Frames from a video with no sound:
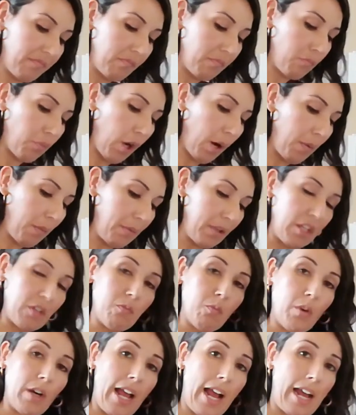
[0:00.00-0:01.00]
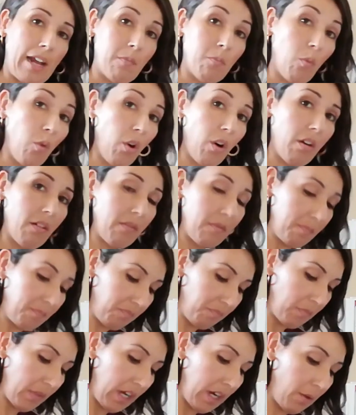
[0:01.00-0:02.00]
probably would add more
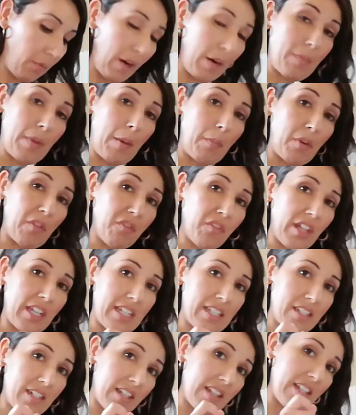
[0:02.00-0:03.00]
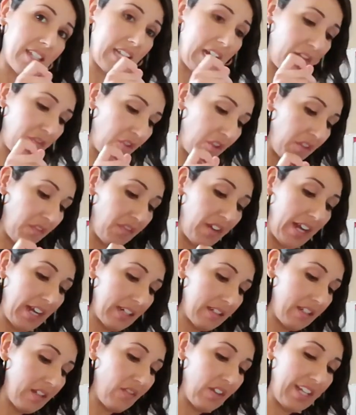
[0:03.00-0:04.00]
red pepper flakes to this after the
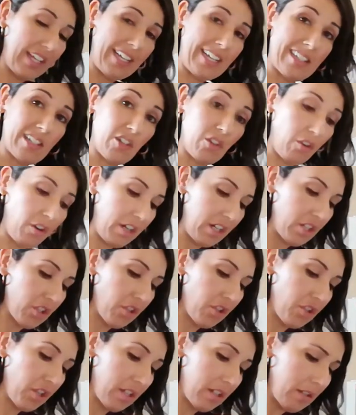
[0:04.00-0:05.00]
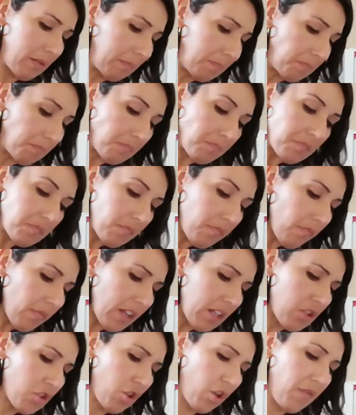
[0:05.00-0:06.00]
fact, even like as a garnish, or just
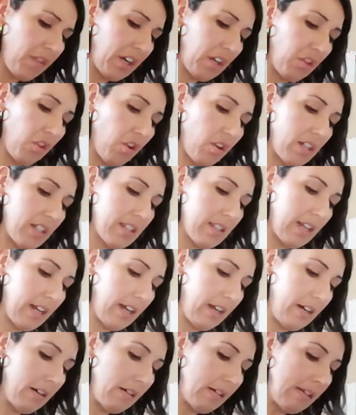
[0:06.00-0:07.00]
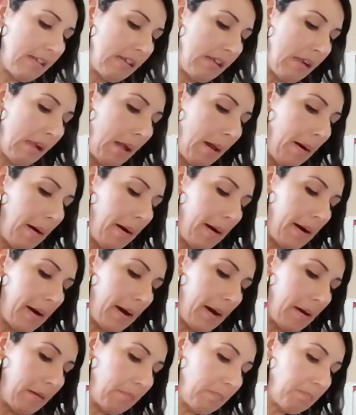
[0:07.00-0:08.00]
serve it alongside
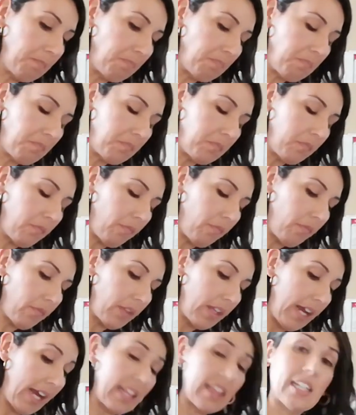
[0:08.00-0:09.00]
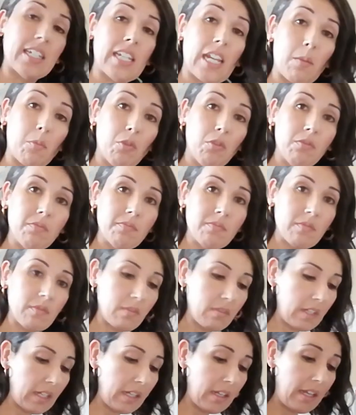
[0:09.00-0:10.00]
at the table
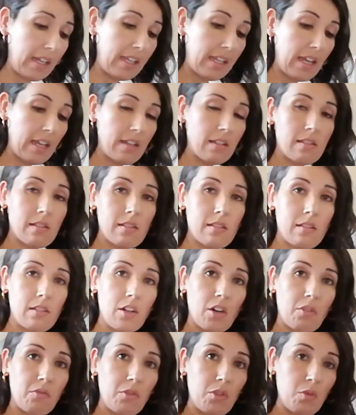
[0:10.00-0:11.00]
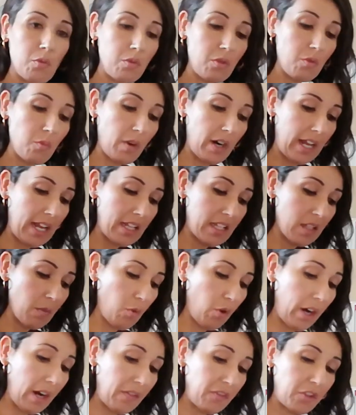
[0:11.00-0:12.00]
in case you want to add some
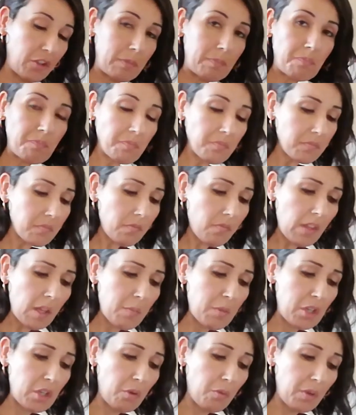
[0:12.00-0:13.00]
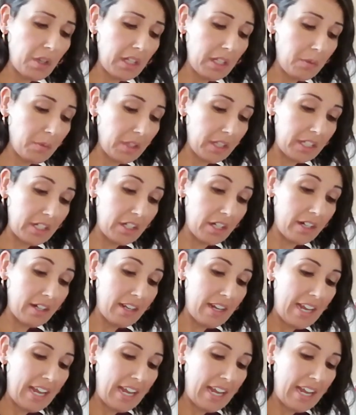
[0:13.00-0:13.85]
more after. But no, really, really good.